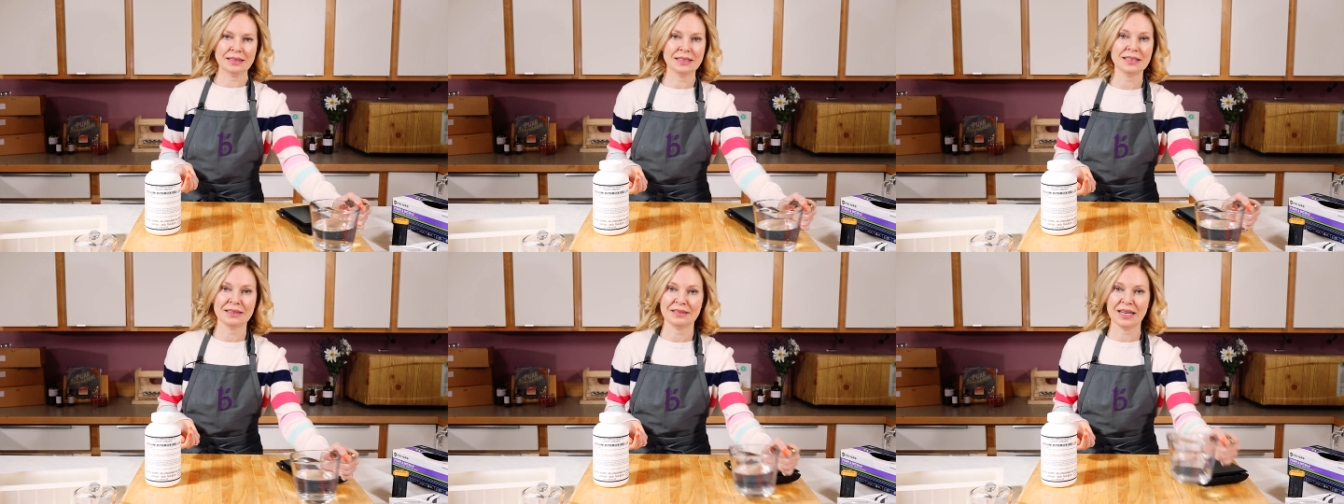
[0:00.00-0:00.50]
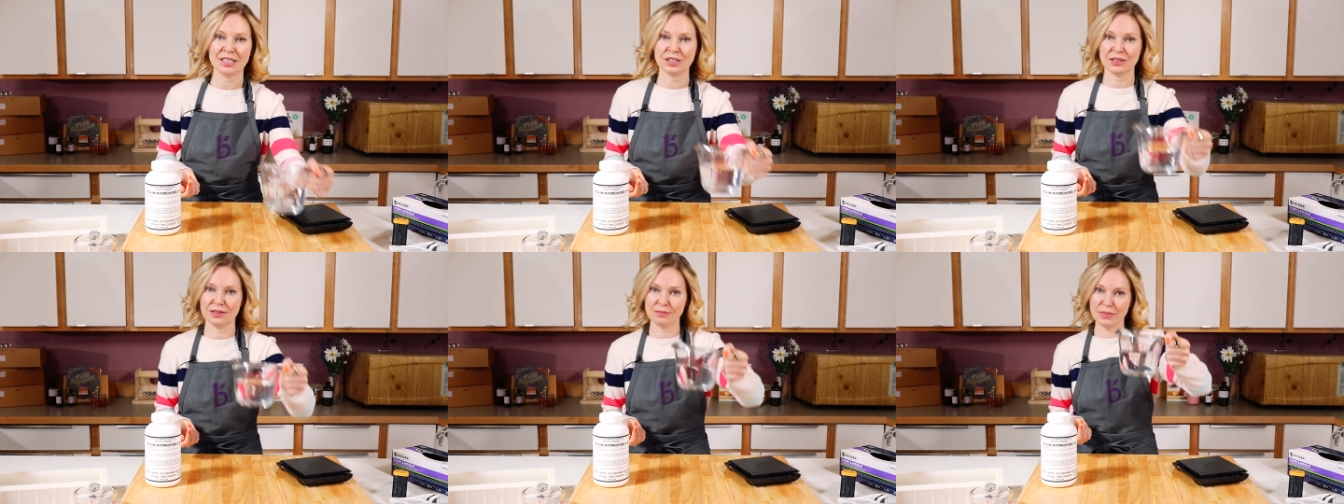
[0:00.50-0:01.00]
This is
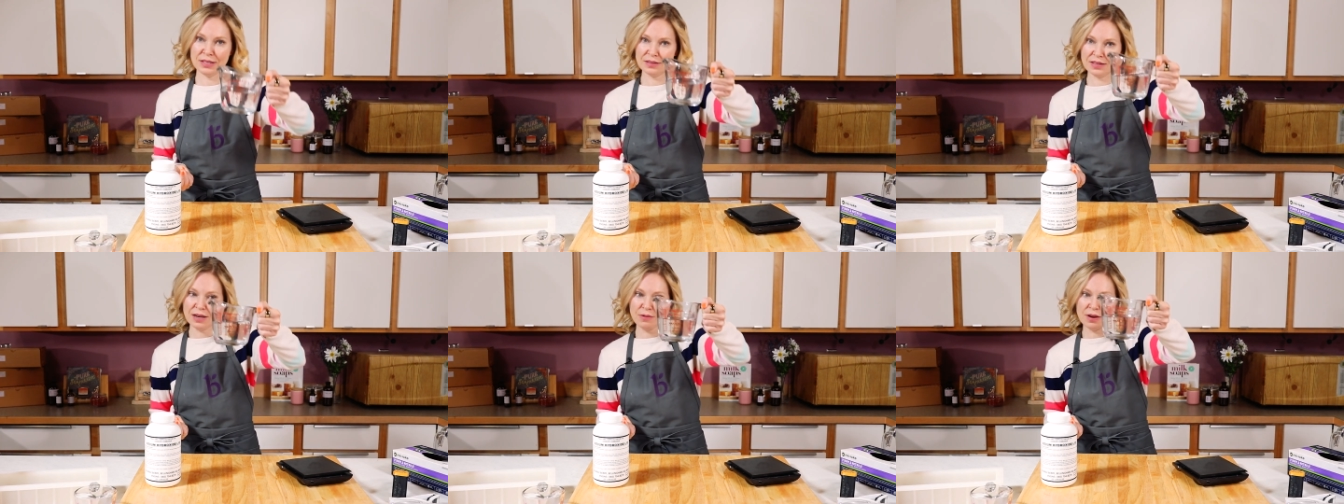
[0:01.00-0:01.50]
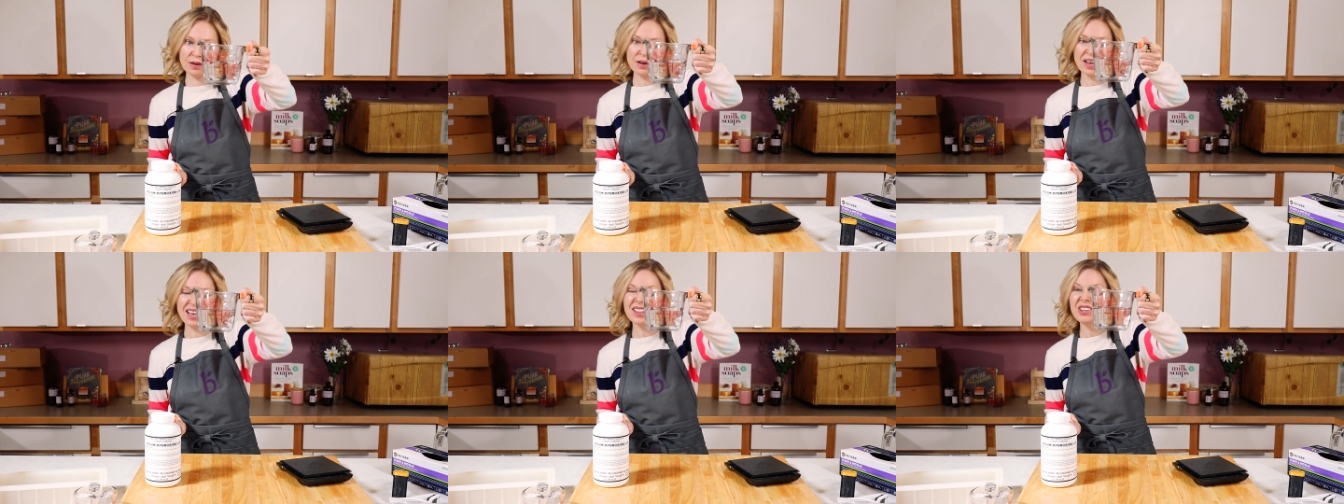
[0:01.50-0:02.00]
actually mixed lye
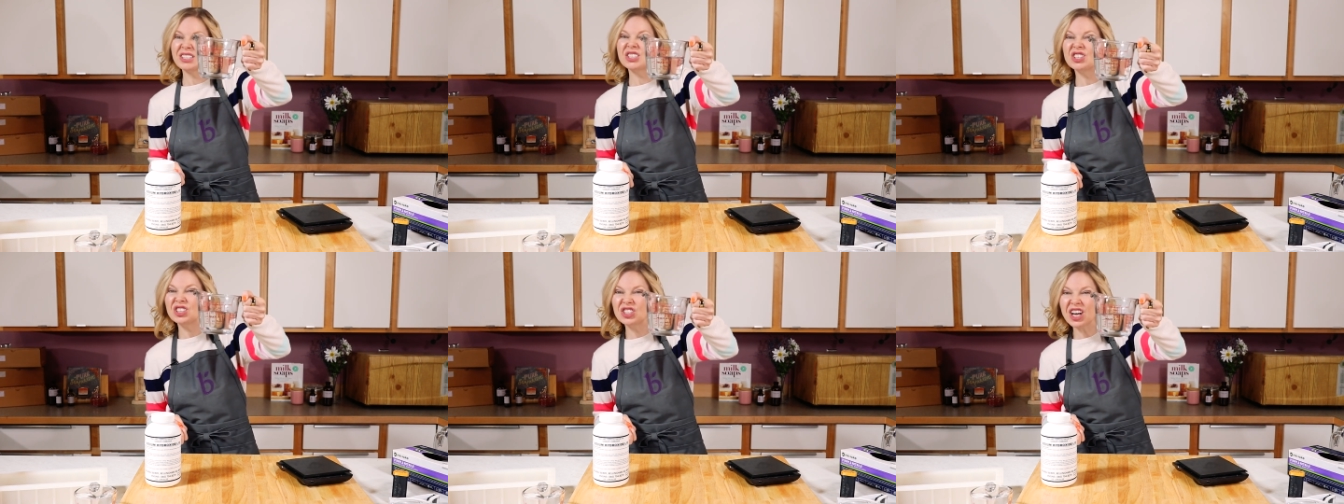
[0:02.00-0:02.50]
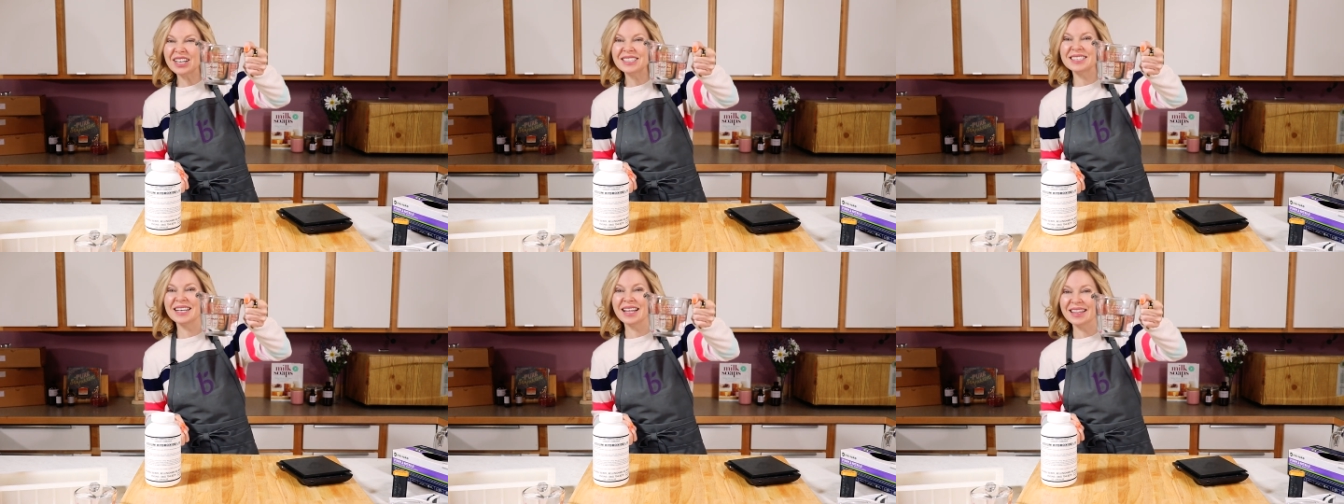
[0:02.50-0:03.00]
water. It looks
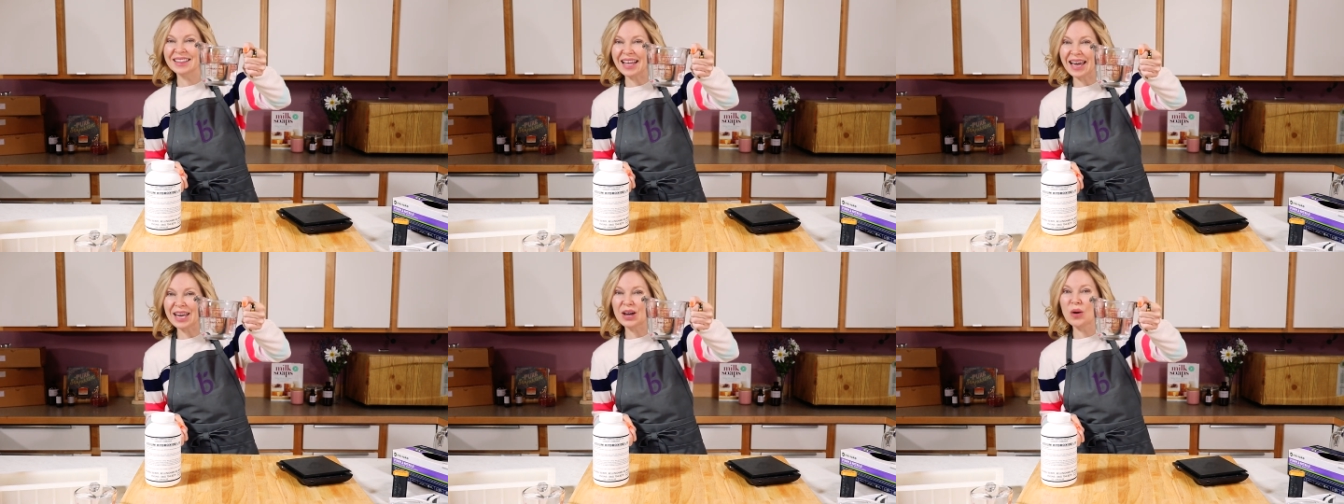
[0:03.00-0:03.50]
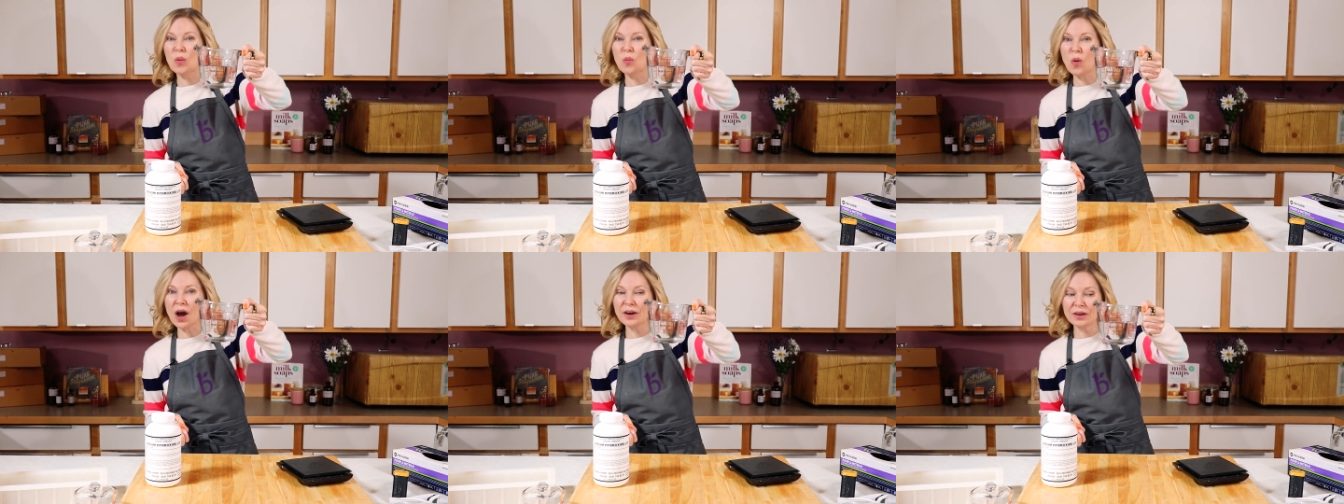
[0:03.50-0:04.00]
just like
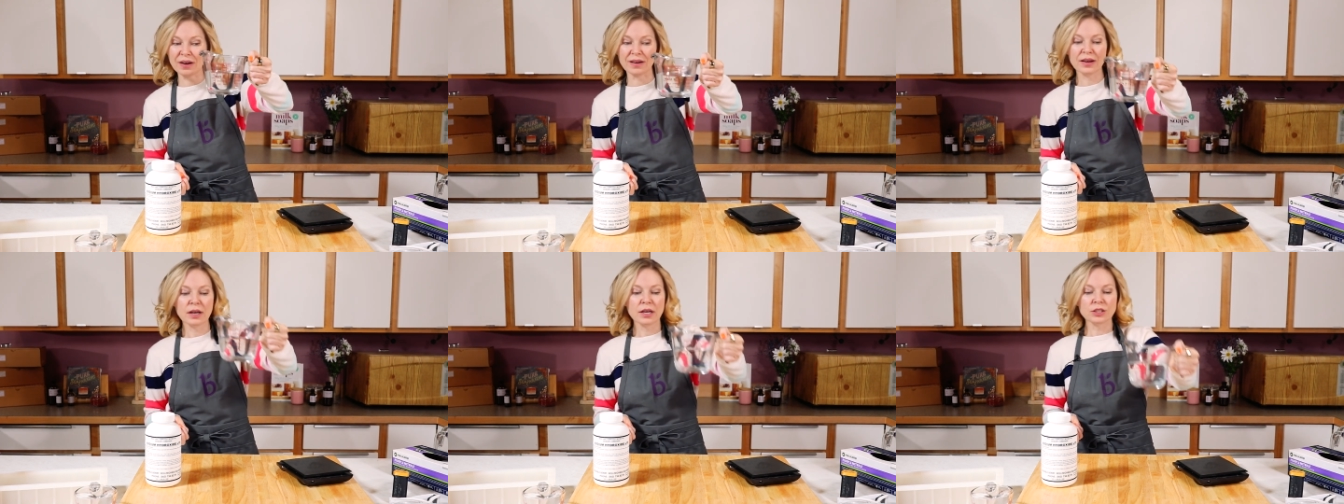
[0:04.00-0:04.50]
water.